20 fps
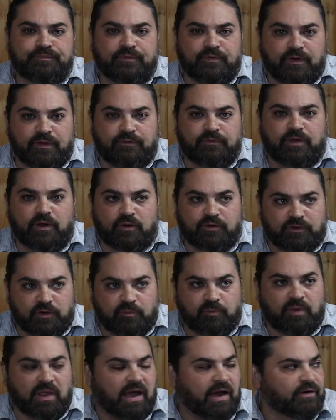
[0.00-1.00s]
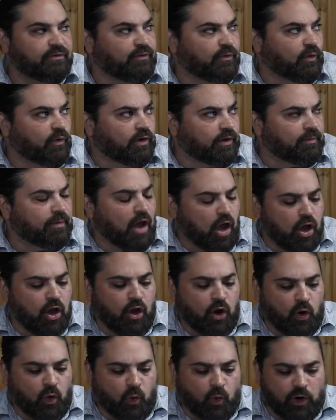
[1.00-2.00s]
If there's a platform,
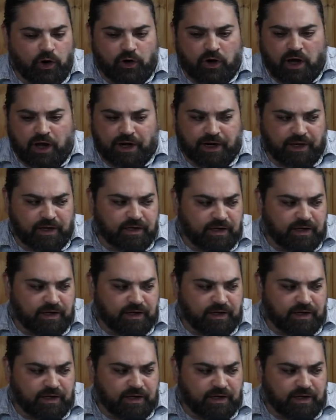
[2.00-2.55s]
we're on it.